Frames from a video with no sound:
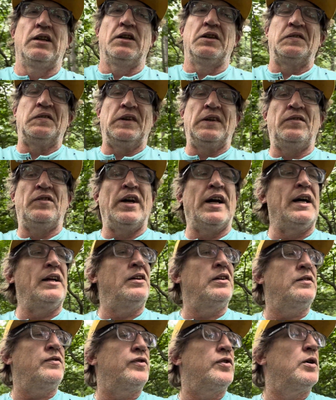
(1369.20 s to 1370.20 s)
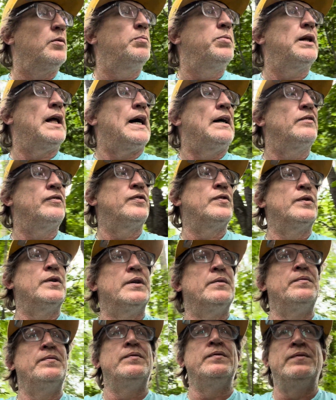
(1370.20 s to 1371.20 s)
Maybe I look for a
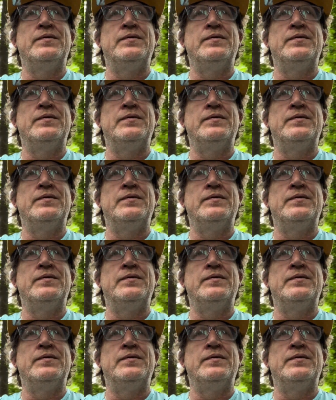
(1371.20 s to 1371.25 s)
platform.